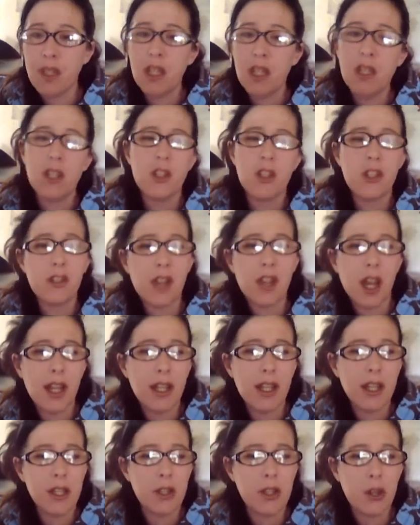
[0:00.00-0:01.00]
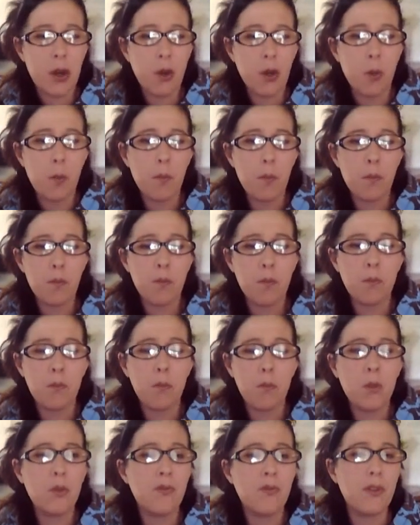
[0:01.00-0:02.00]
just kind of, you know,
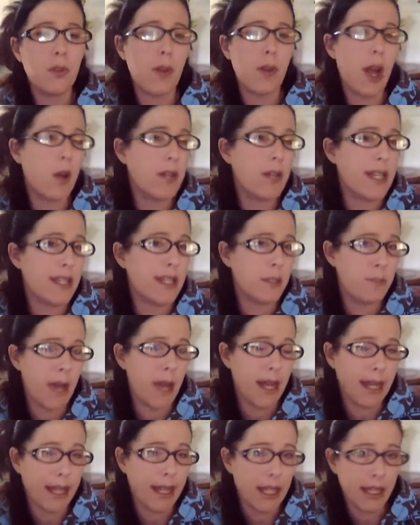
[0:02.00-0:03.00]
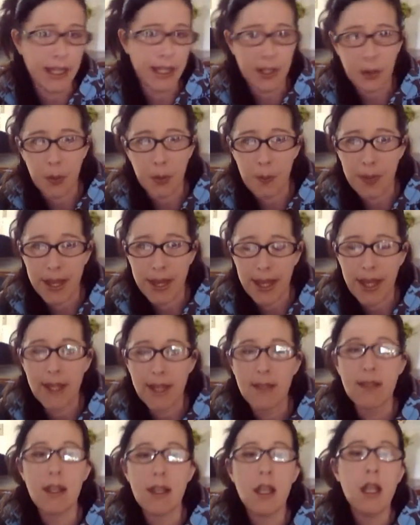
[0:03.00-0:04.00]
moved around his bedding a little
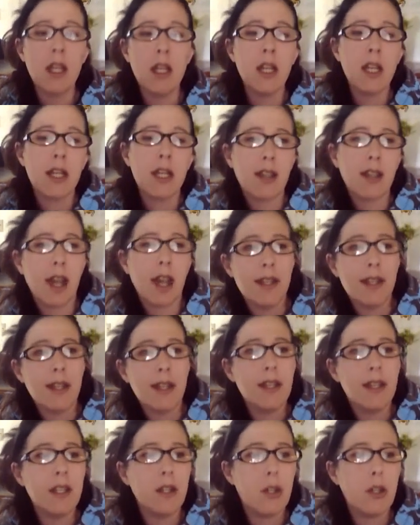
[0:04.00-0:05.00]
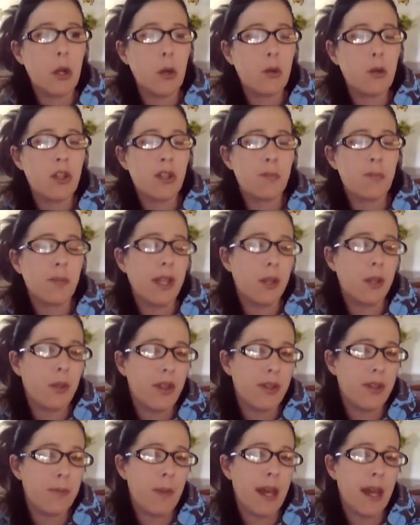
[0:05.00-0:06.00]
bit, kind of, you know, just played with
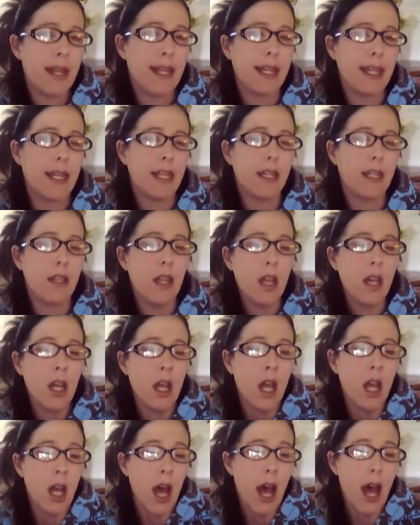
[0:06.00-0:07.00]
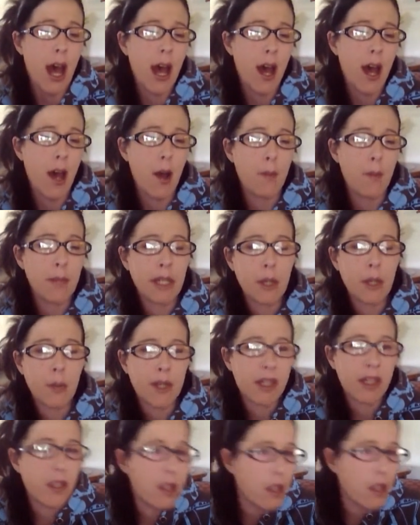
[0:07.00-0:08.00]
his bedding, and he
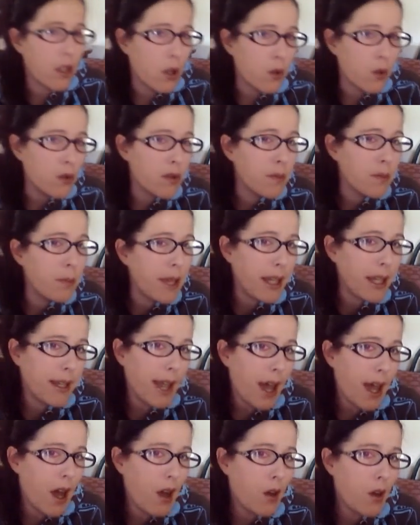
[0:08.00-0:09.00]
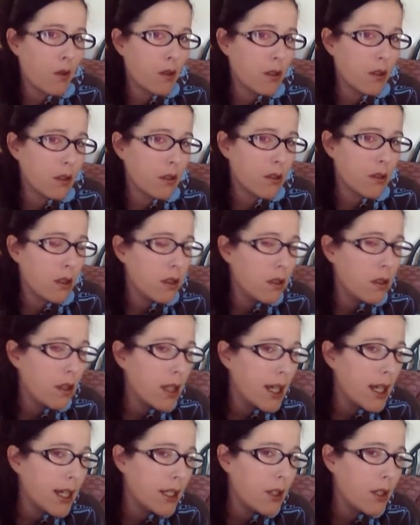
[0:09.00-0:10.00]
would, you know, peek out
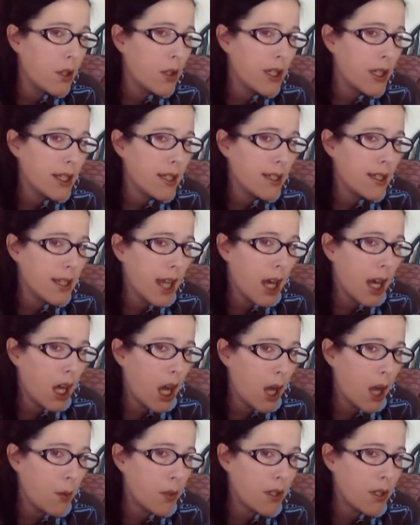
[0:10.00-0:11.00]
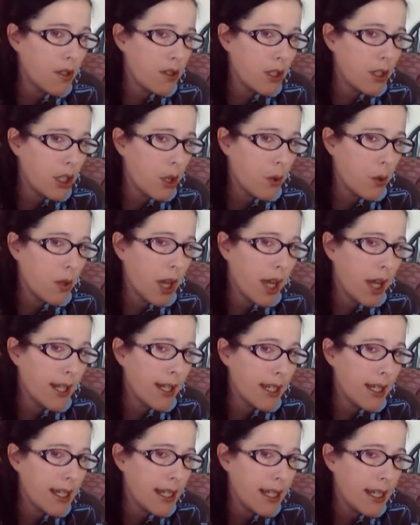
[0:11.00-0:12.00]
and notice that I was, you know, kind of
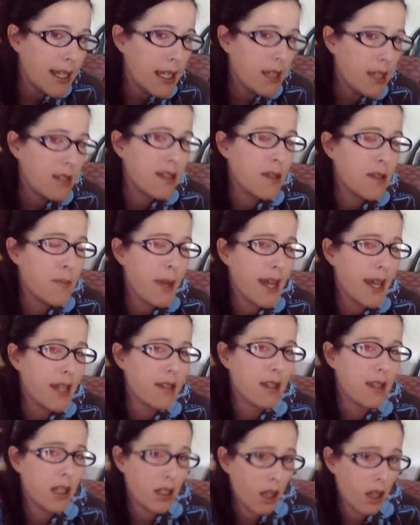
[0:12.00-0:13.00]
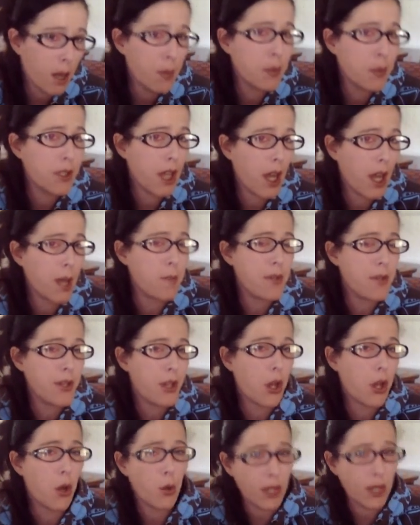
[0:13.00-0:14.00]
in his space. And a couple times, you
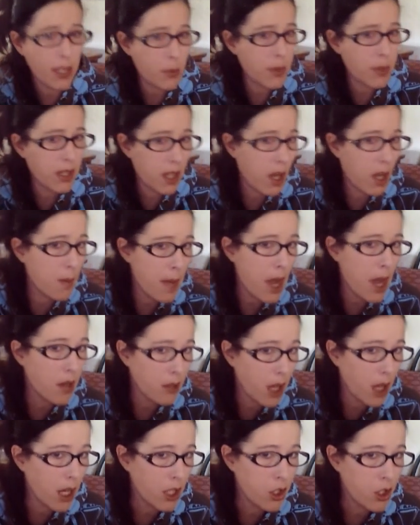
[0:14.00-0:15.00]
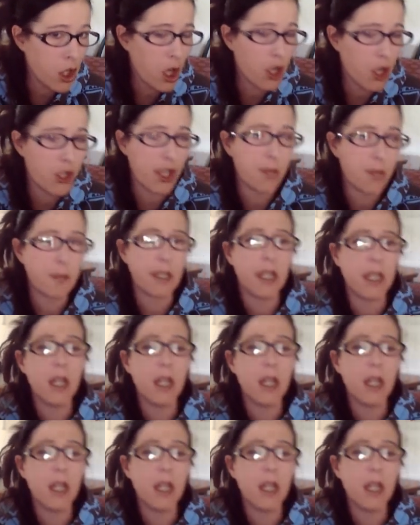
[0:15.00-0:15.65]
know, he would come out and kind of charge at me.